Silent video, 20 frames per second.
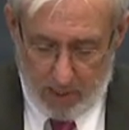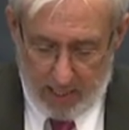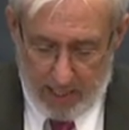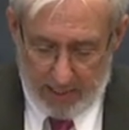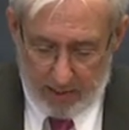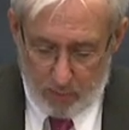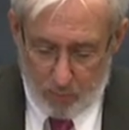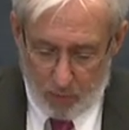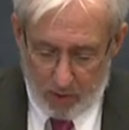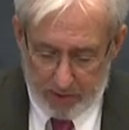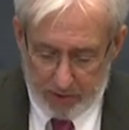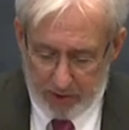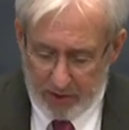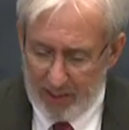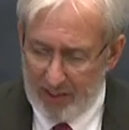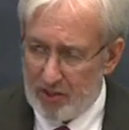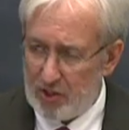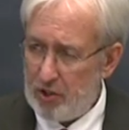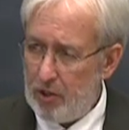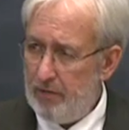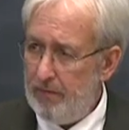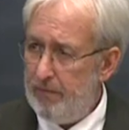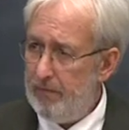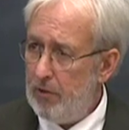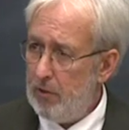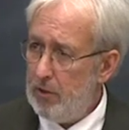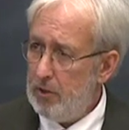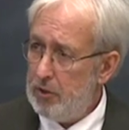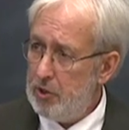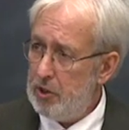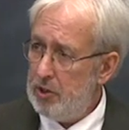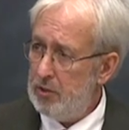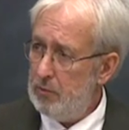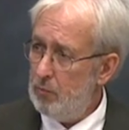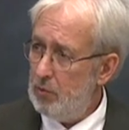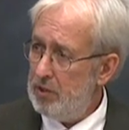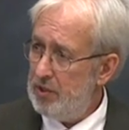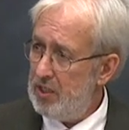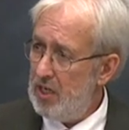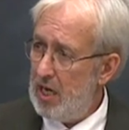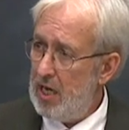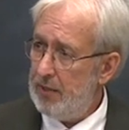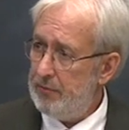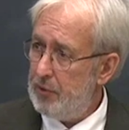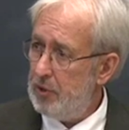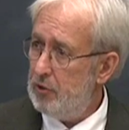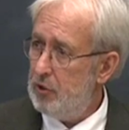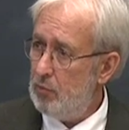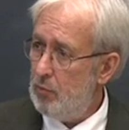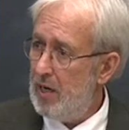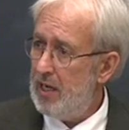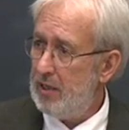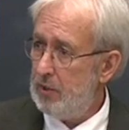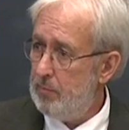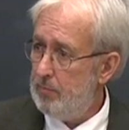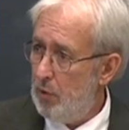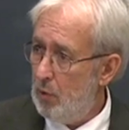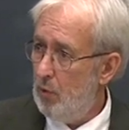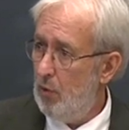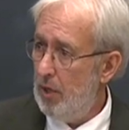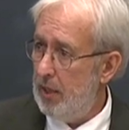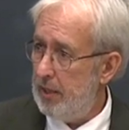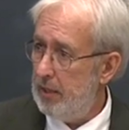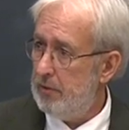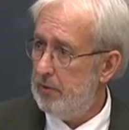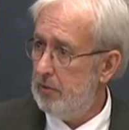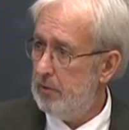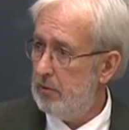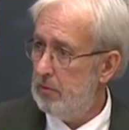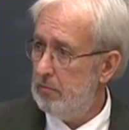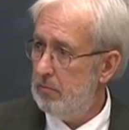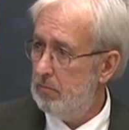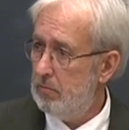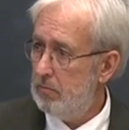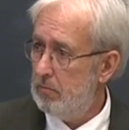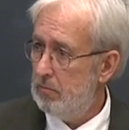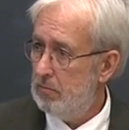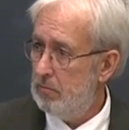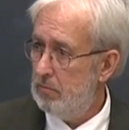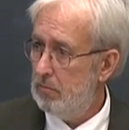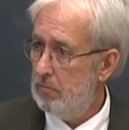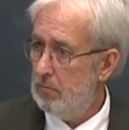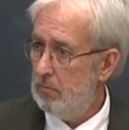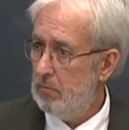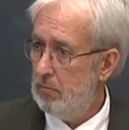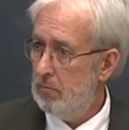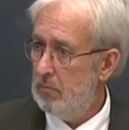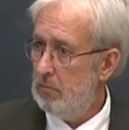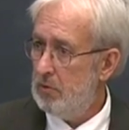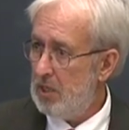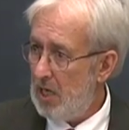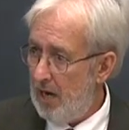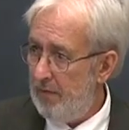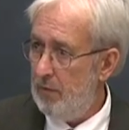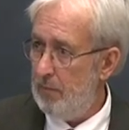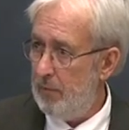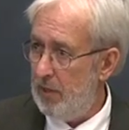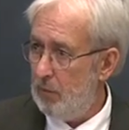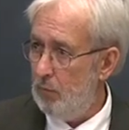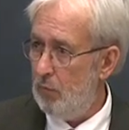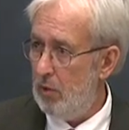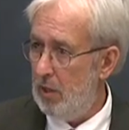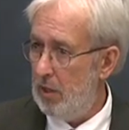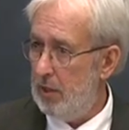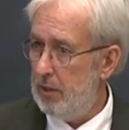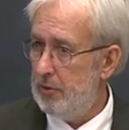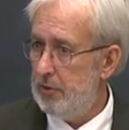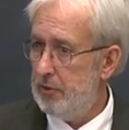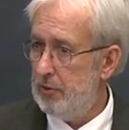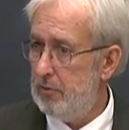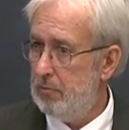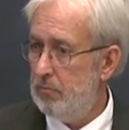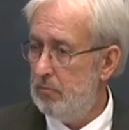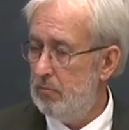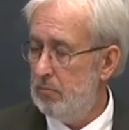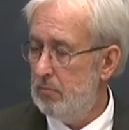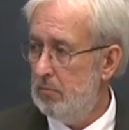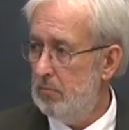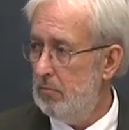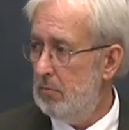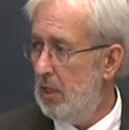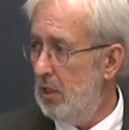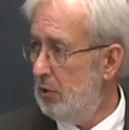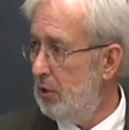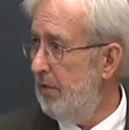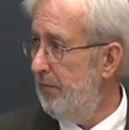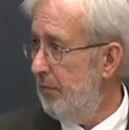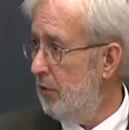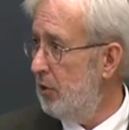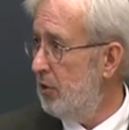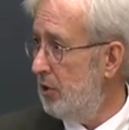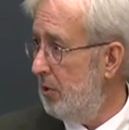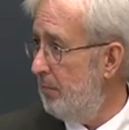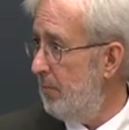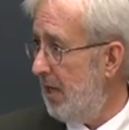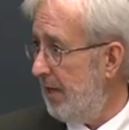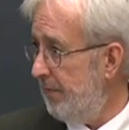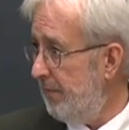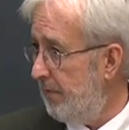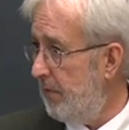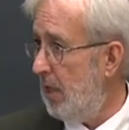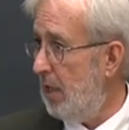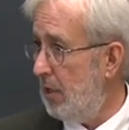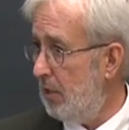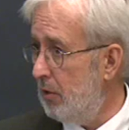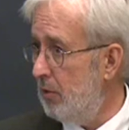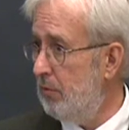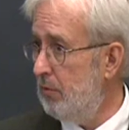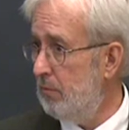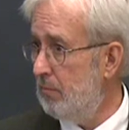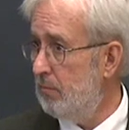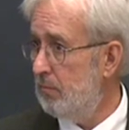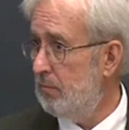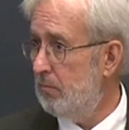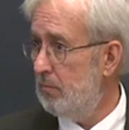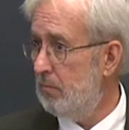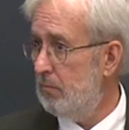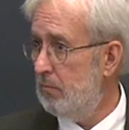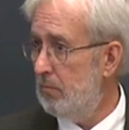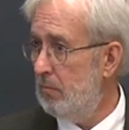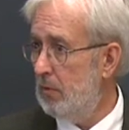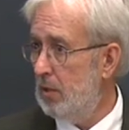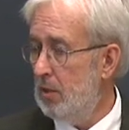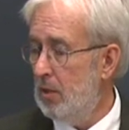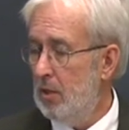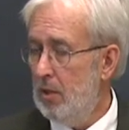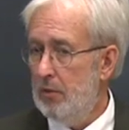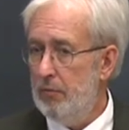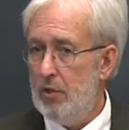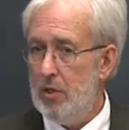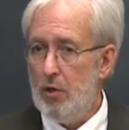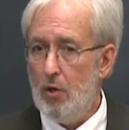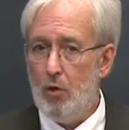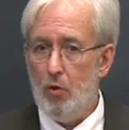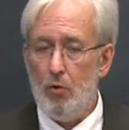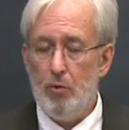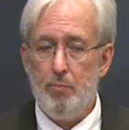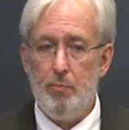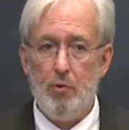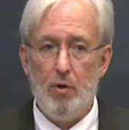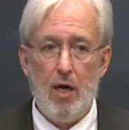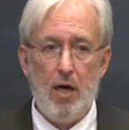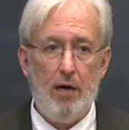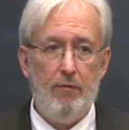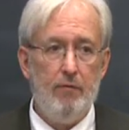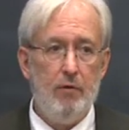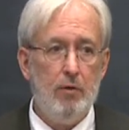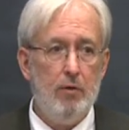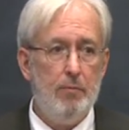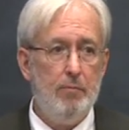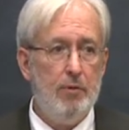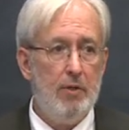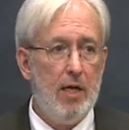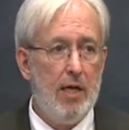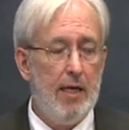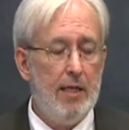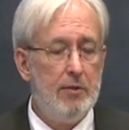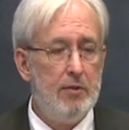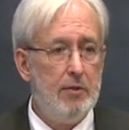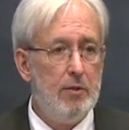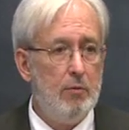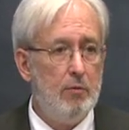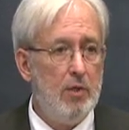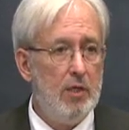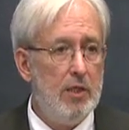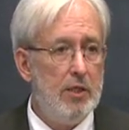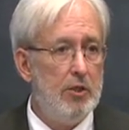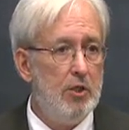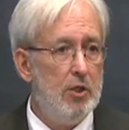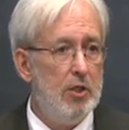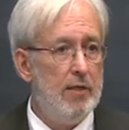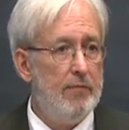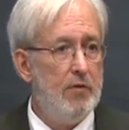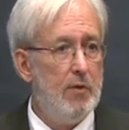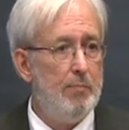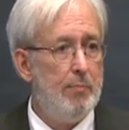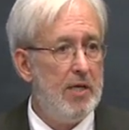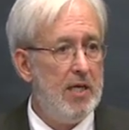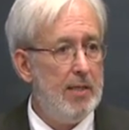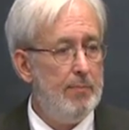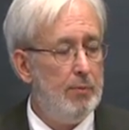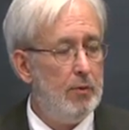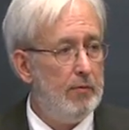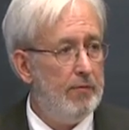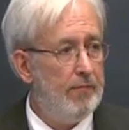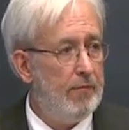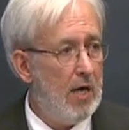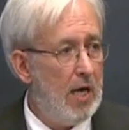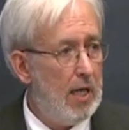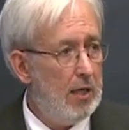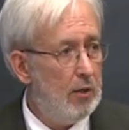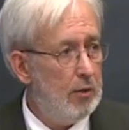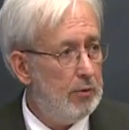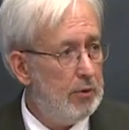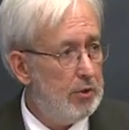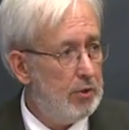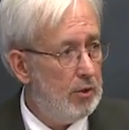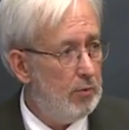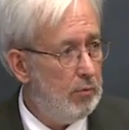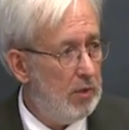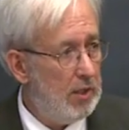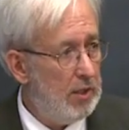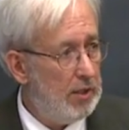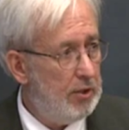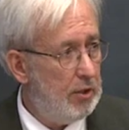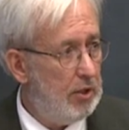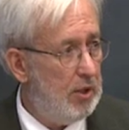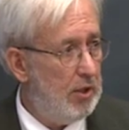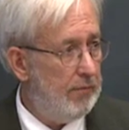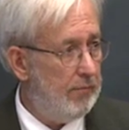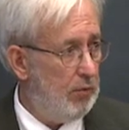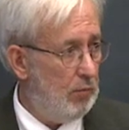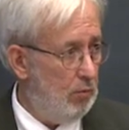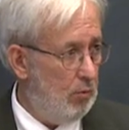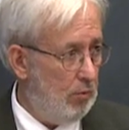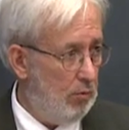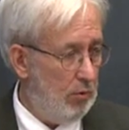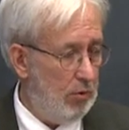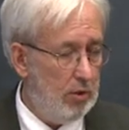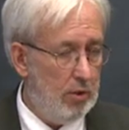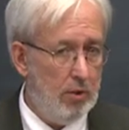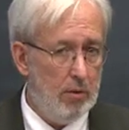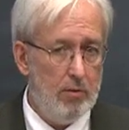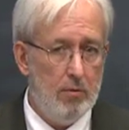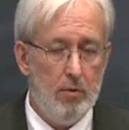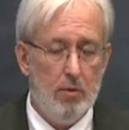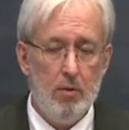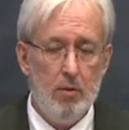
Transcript: And in one sense, conversion was not the direct point, government was. Now, conversion might follow. The old proverb that the religion of the people follows the religion of the ruler.